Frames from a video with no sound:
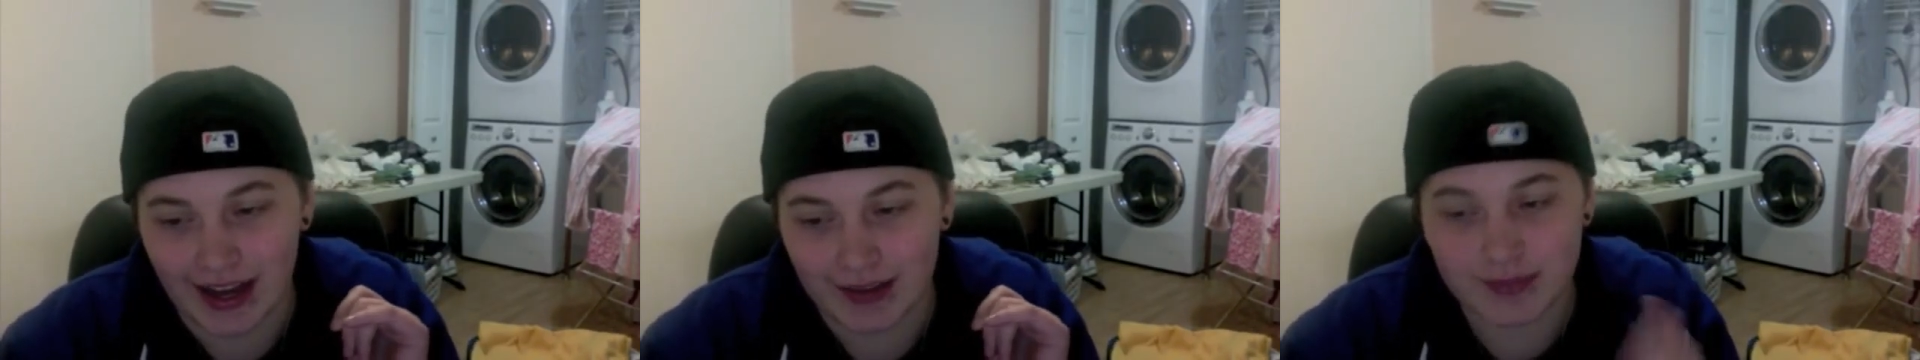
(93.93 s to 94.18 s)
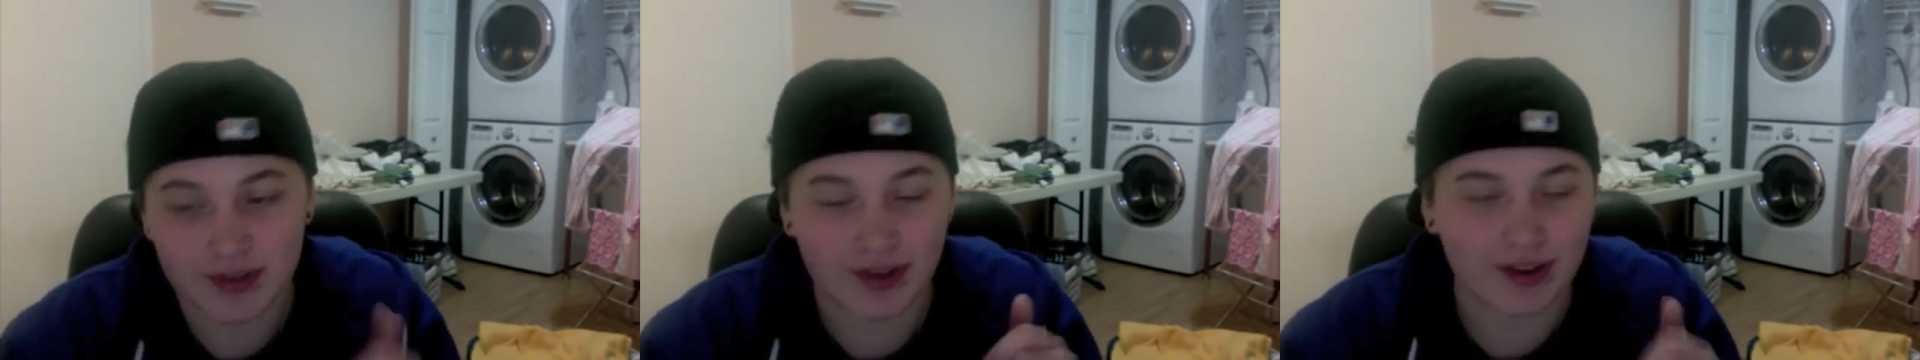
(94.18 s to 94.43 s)

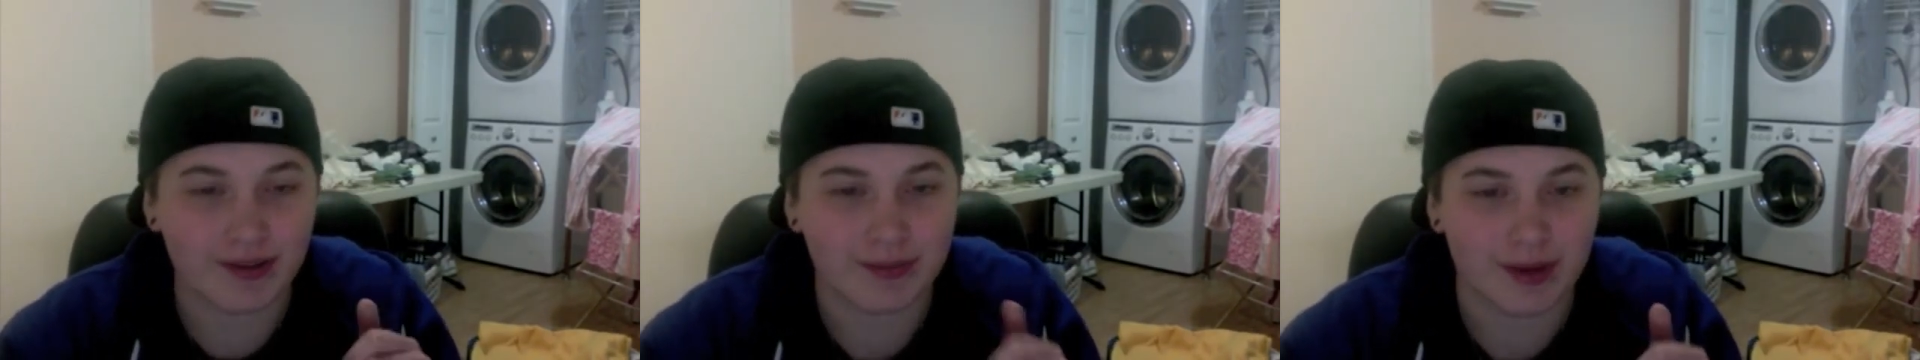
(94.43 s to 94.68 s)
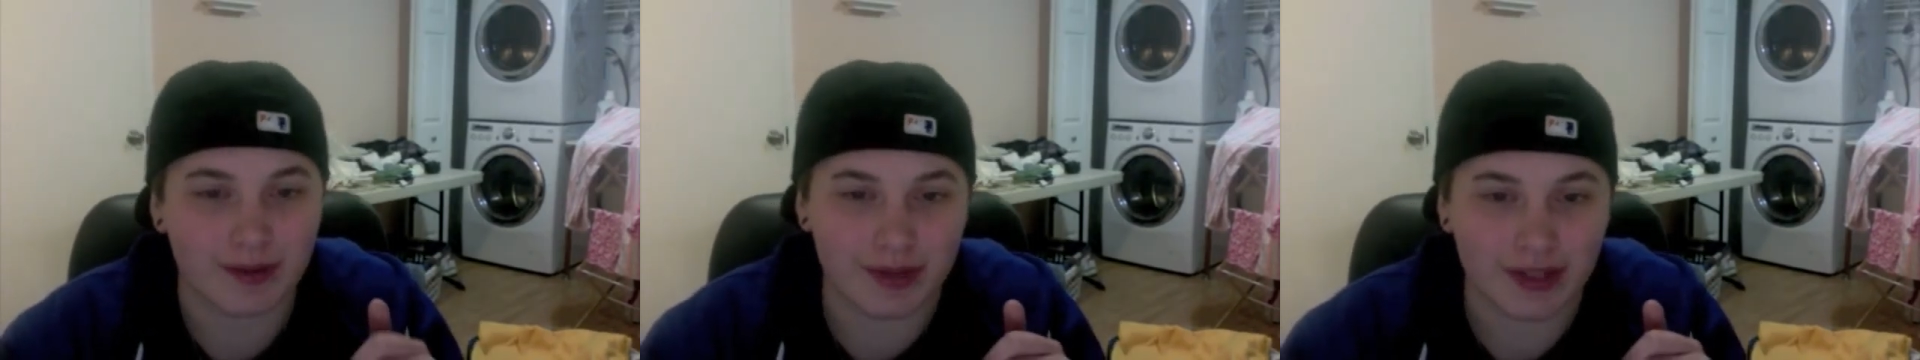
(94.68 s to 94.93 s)
I'm sorry I'm
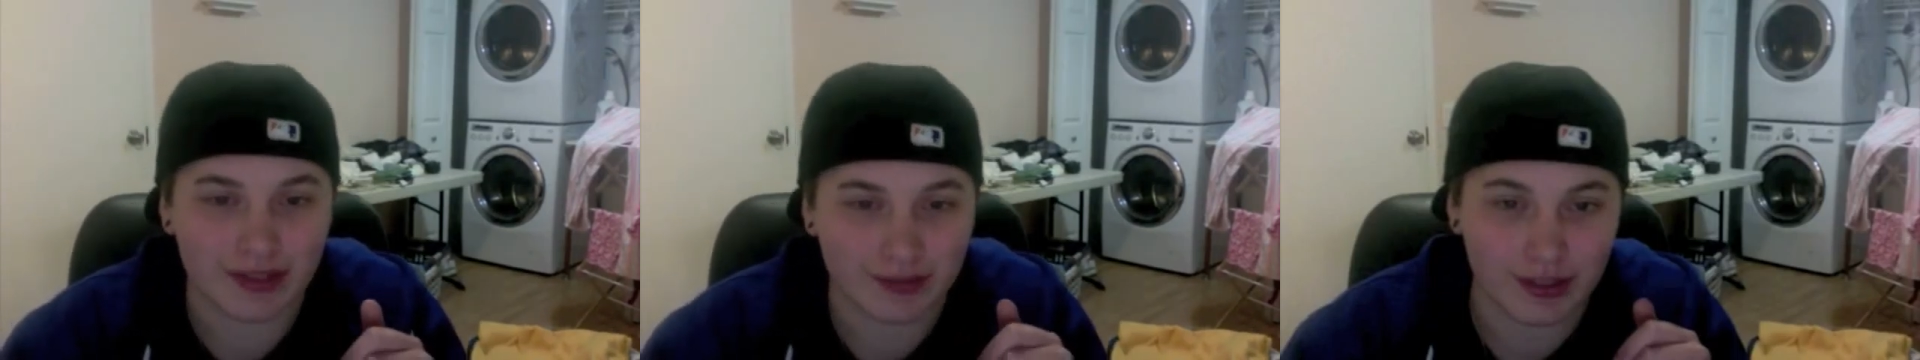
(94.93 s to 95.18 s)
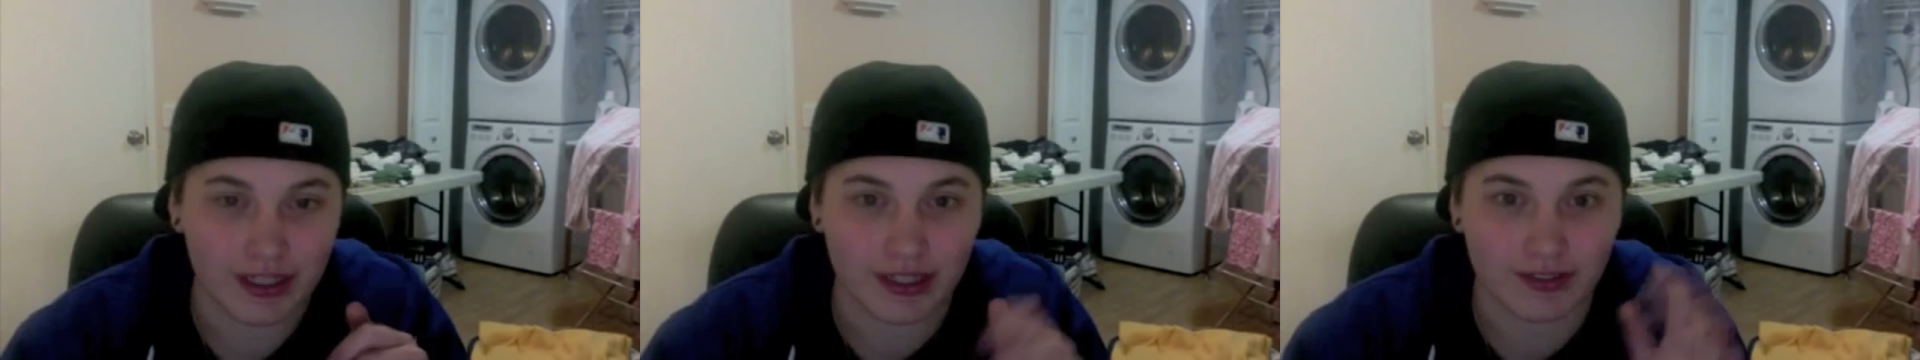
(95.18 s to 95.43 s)
not being
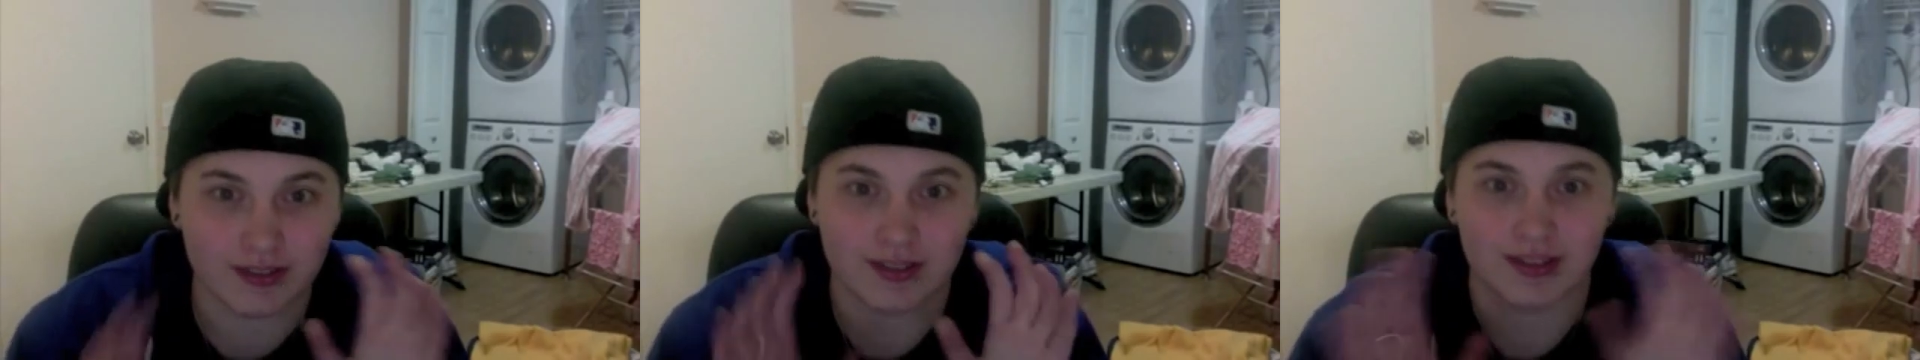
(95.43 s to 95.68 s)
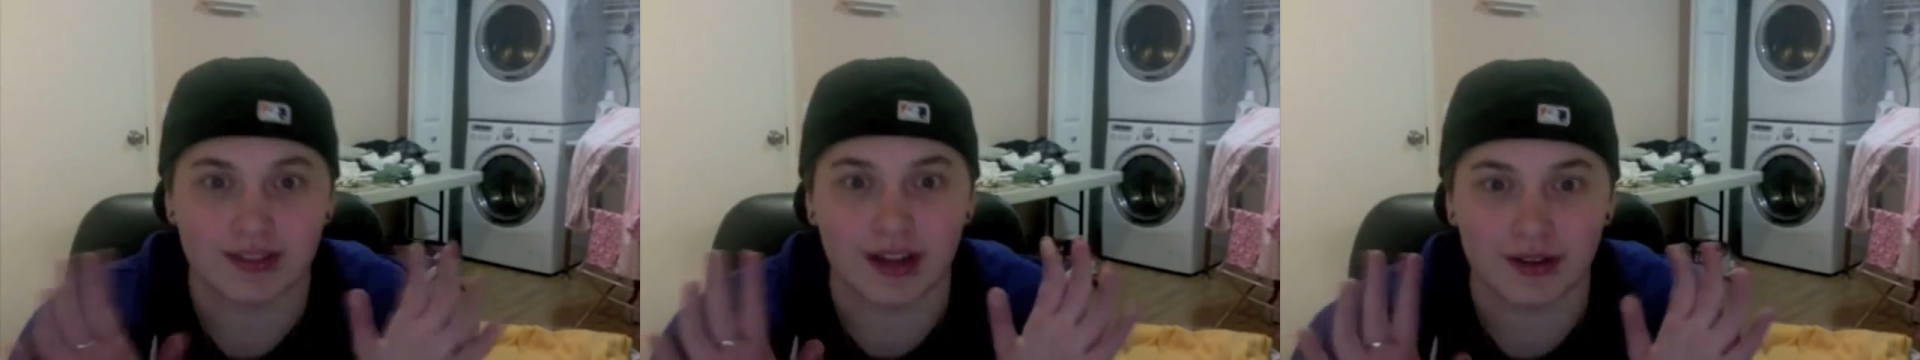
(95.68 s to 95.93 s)

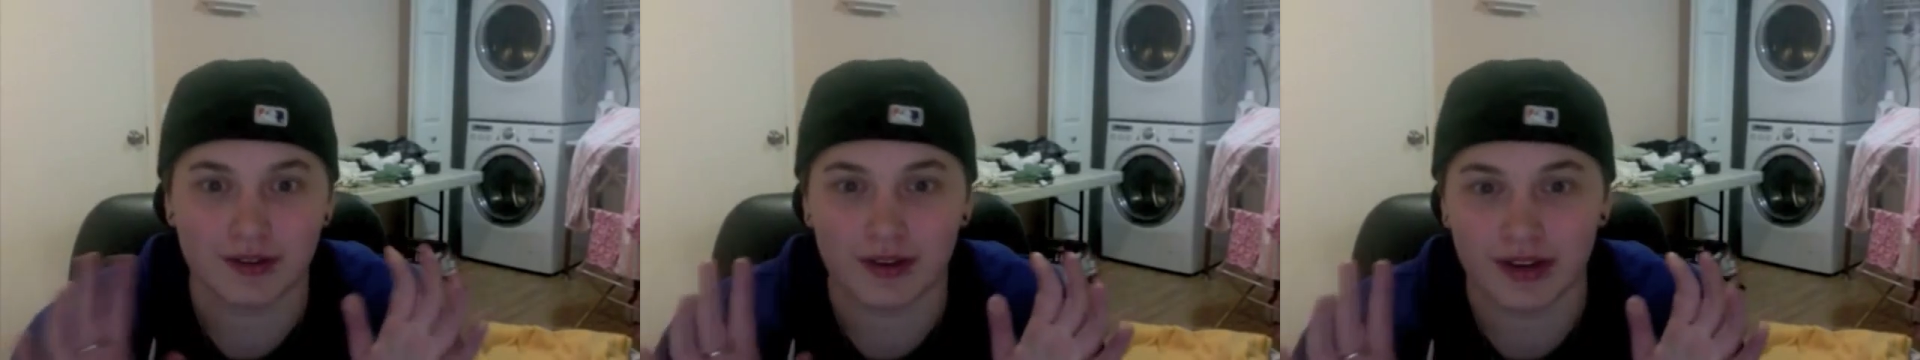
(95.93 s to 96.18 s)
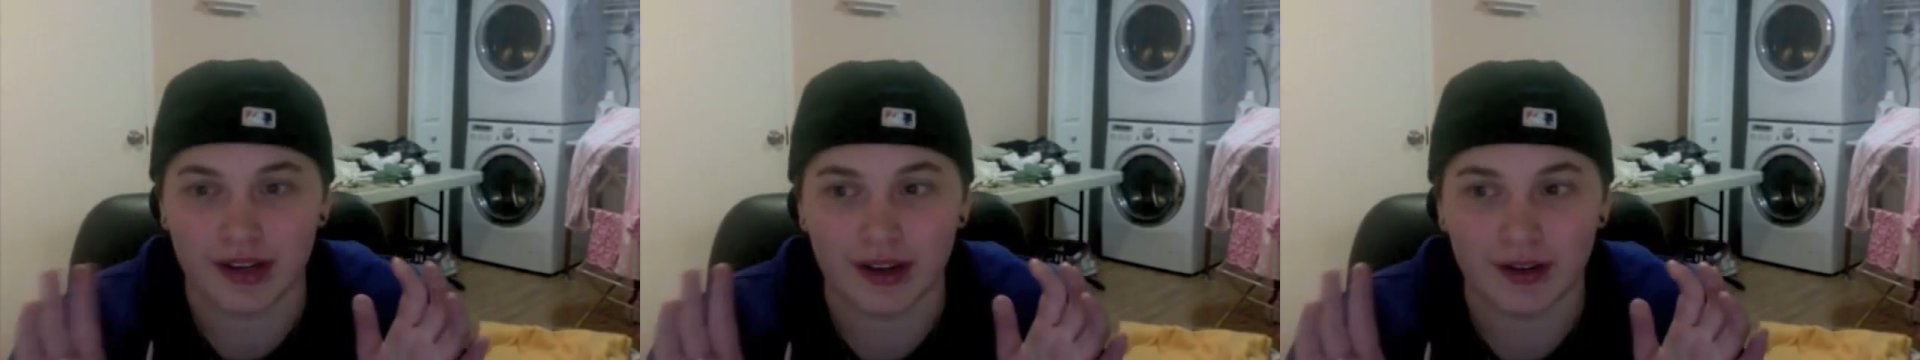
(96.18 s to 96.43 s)
ridiculously loud
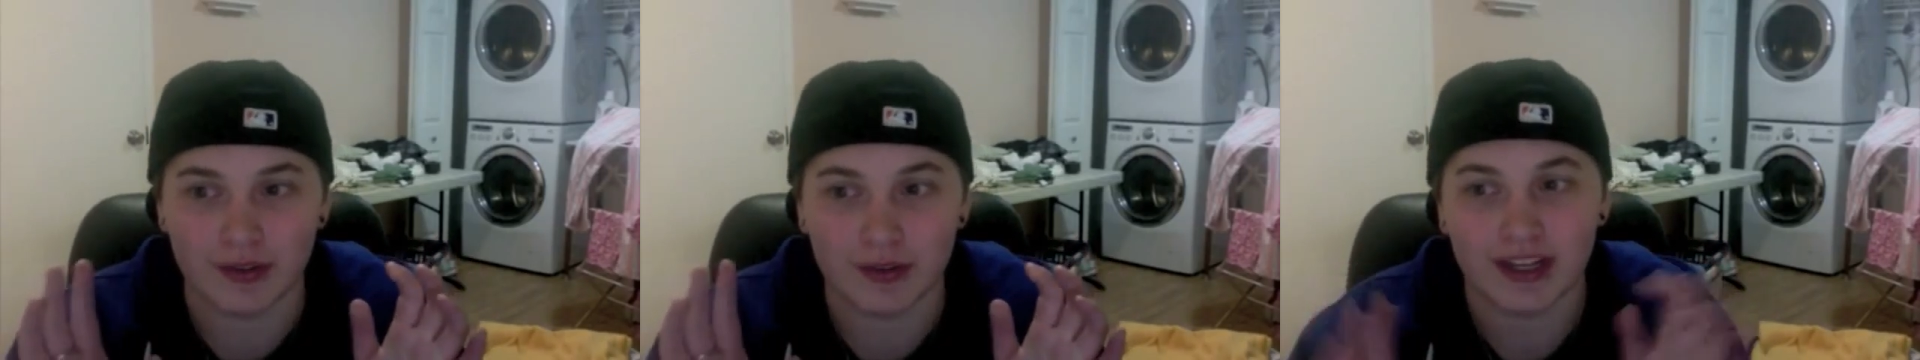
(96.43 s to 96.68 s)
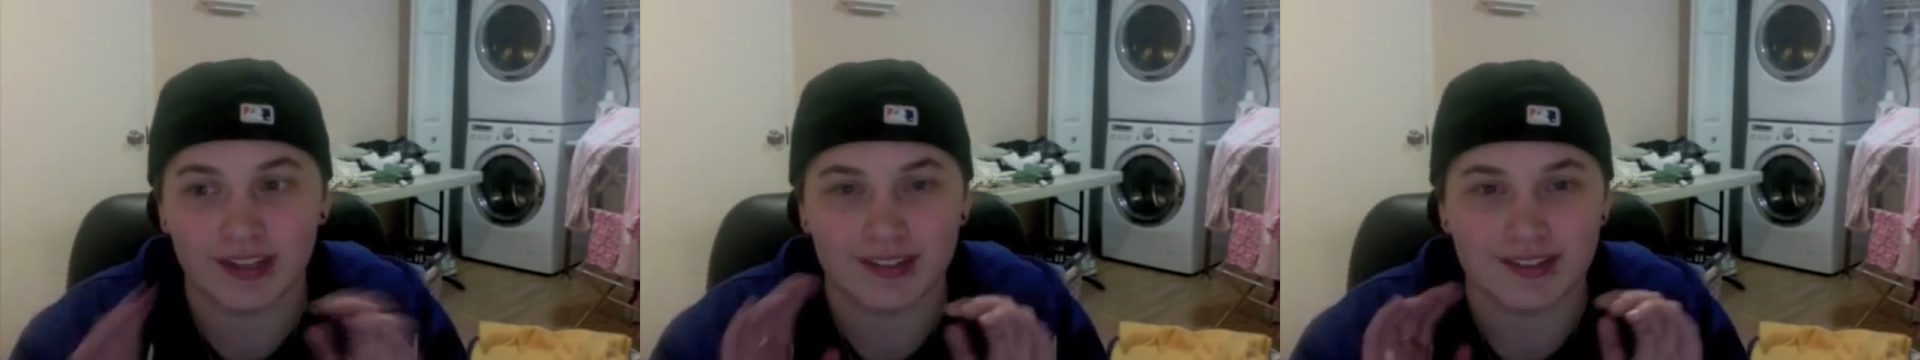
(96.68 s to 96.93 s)
right now
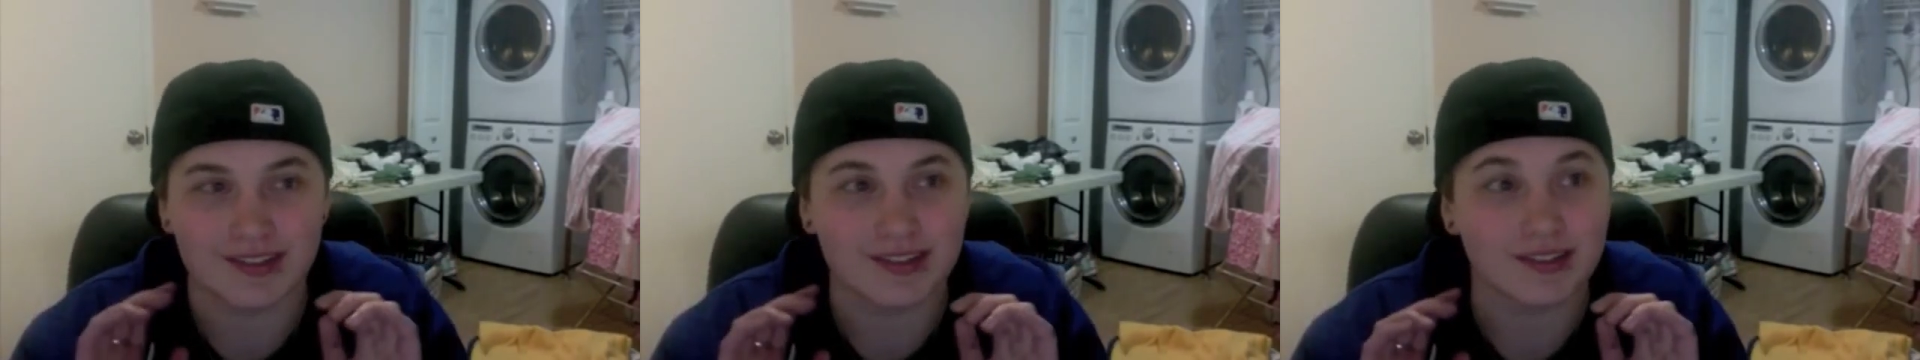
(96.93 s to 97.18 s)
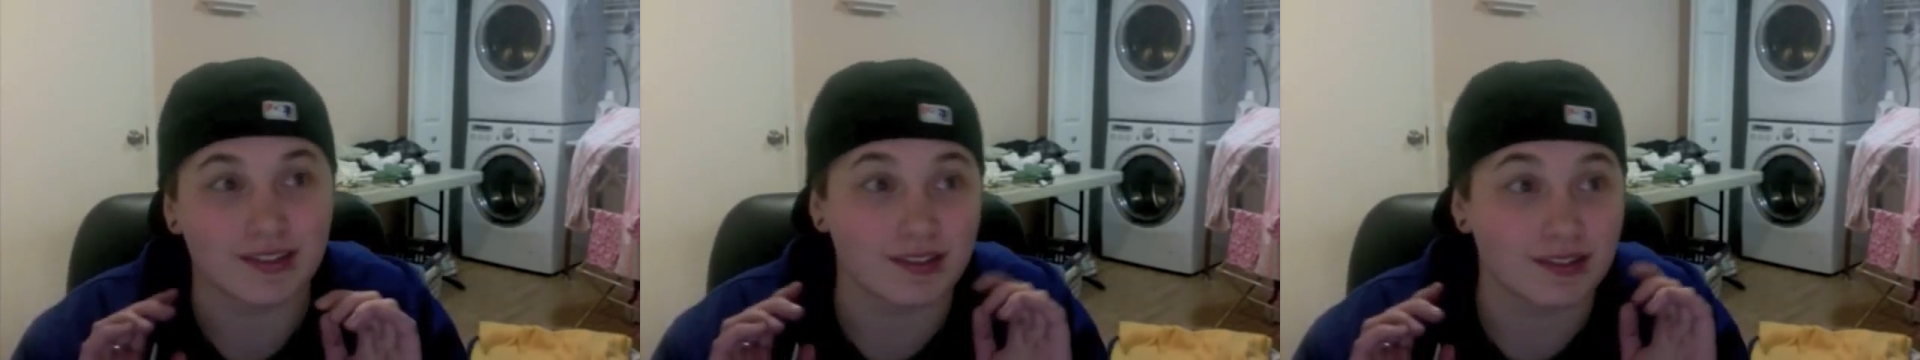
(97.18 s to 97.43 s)
because it's